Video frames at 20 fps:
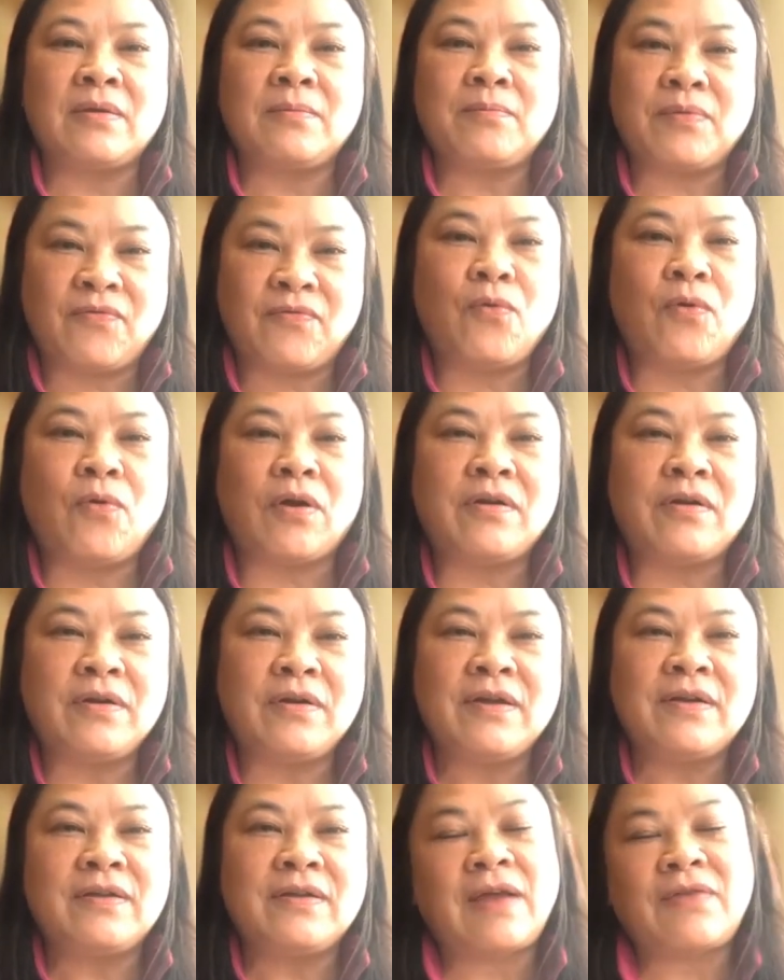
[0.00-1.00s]
before.
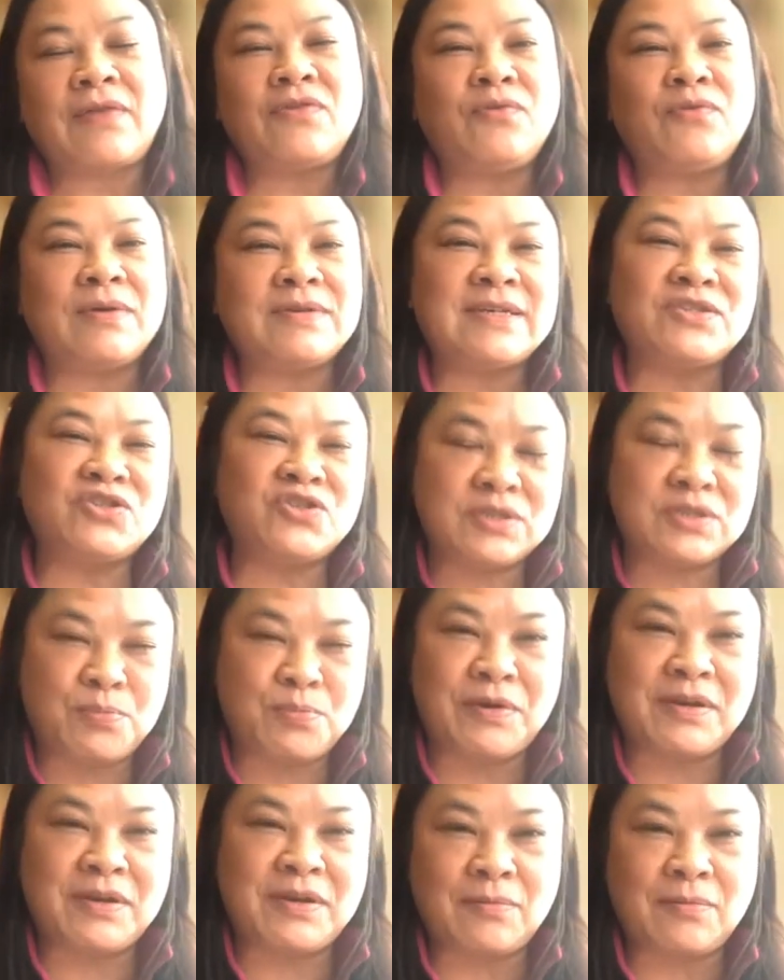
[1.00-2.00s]
Now, the US has just
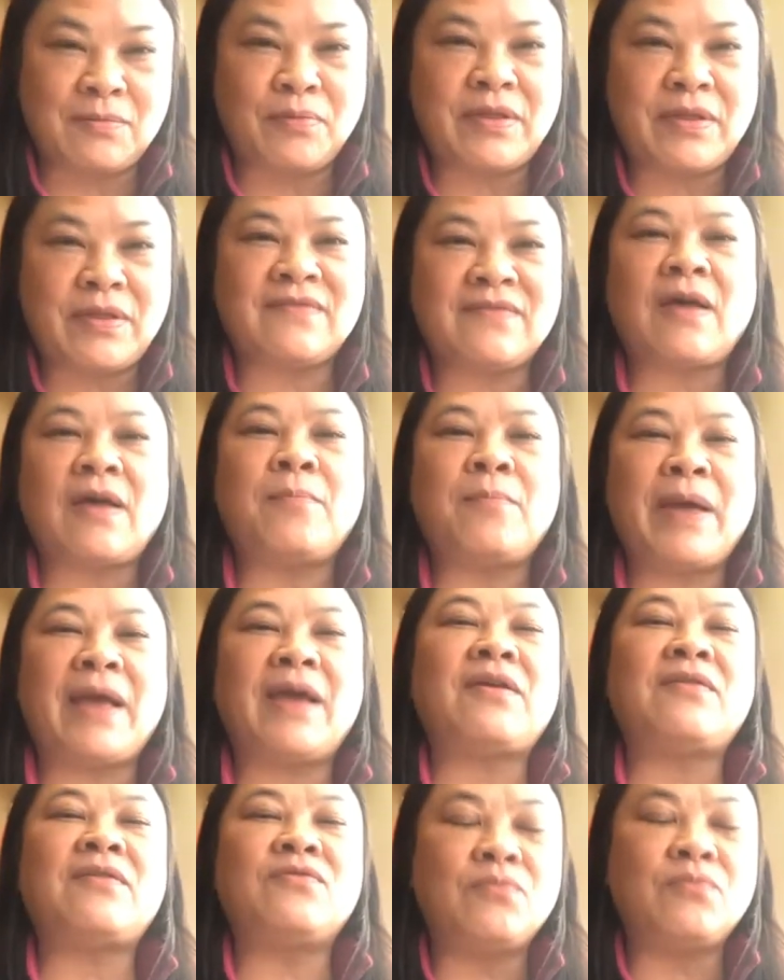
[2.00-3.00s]
put into place a
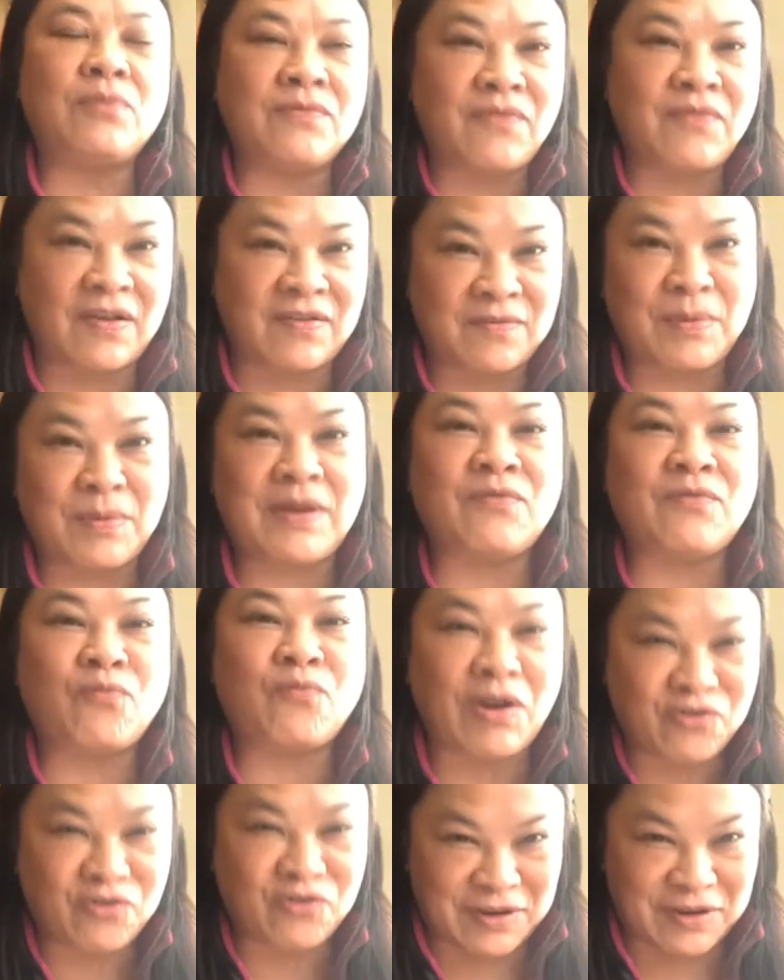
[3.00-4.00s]
ban on new investment in
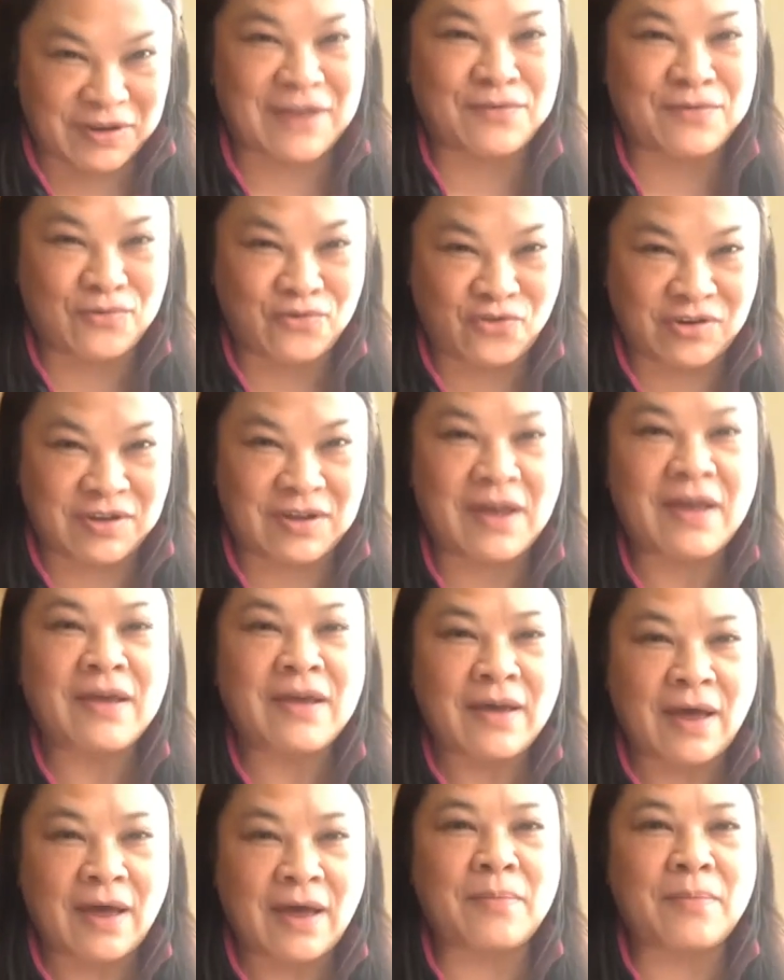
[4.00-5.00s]
Russian energy
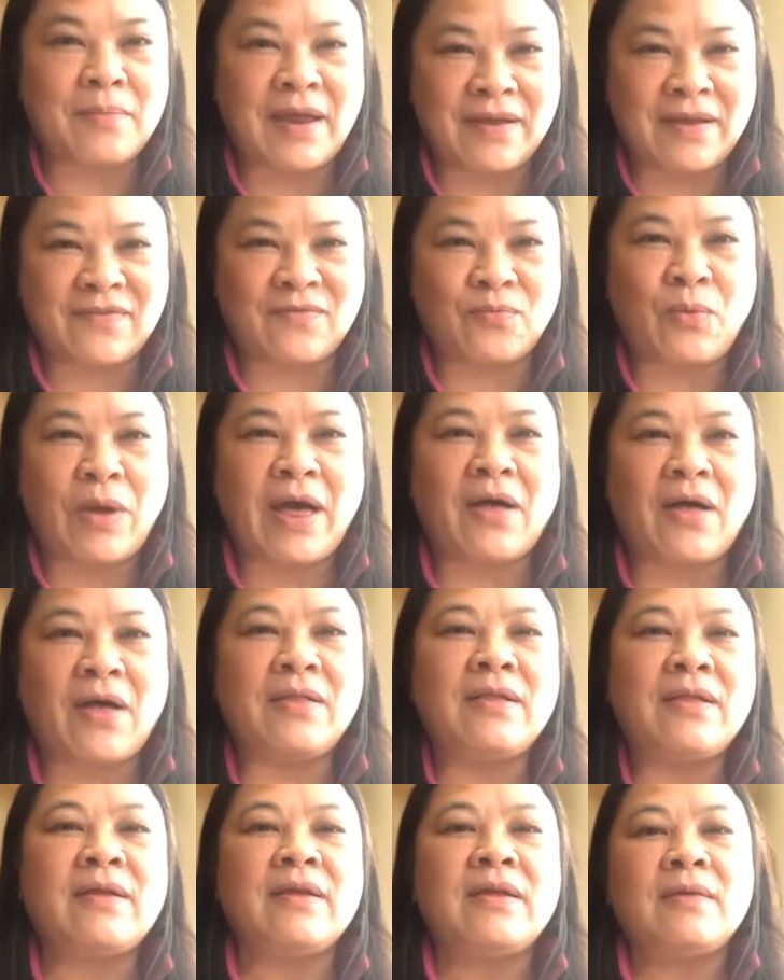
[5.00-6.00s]
as well.